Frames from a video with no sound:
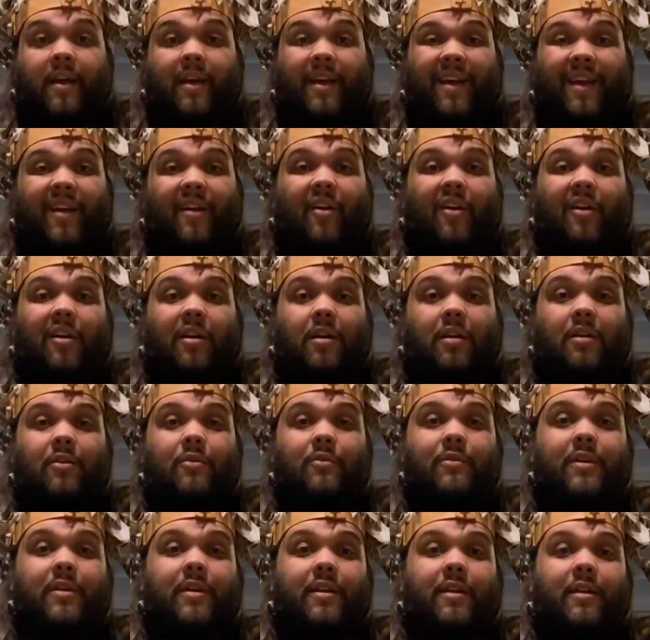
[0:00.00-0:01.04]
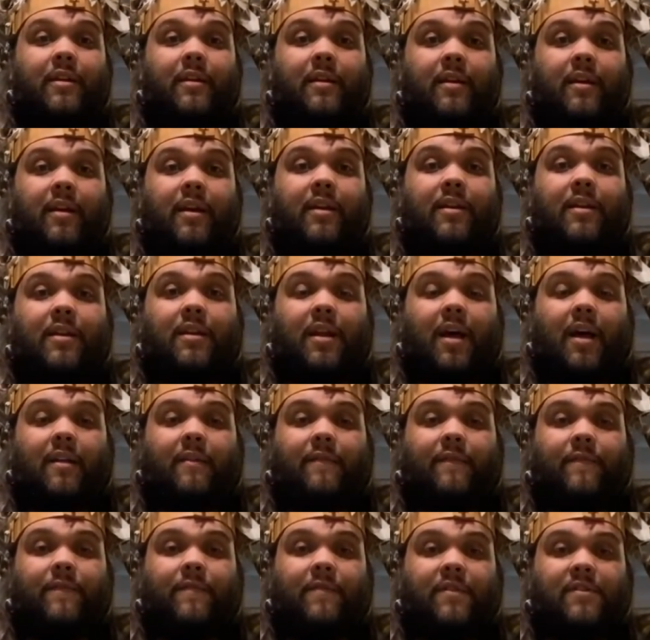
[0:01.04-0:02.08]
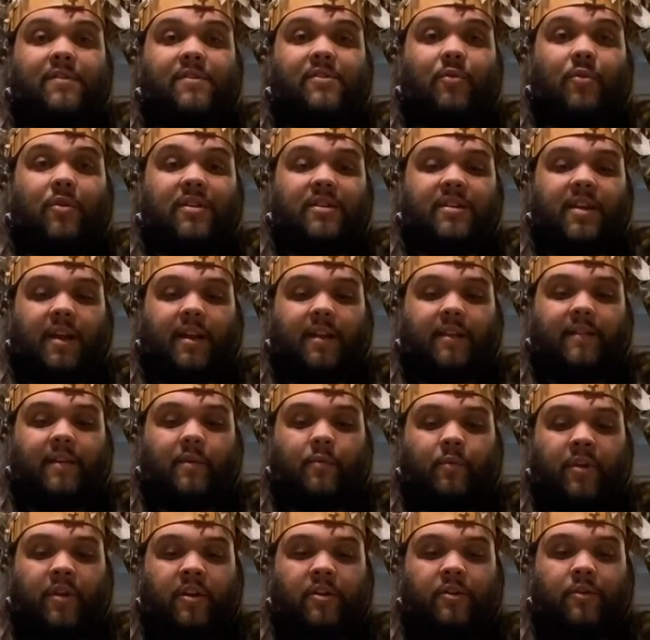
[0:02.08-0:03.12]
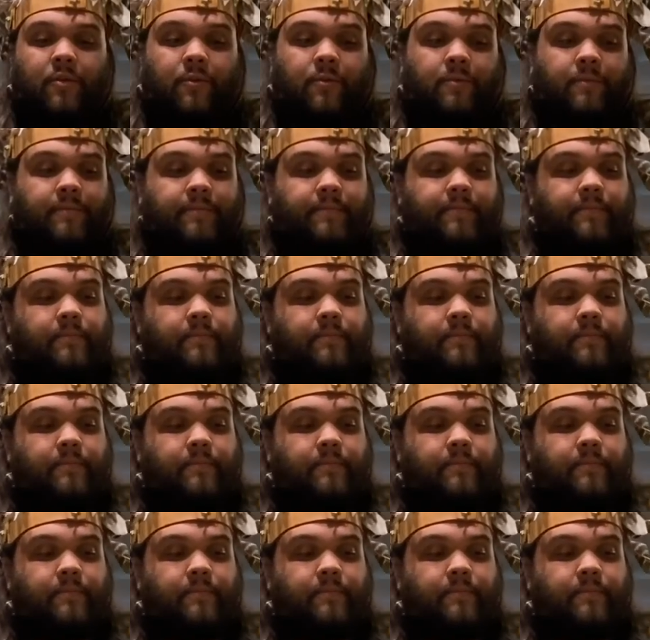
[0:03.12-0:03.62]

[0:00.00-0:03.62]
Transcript: and are included in a lot of the storytelling that we do.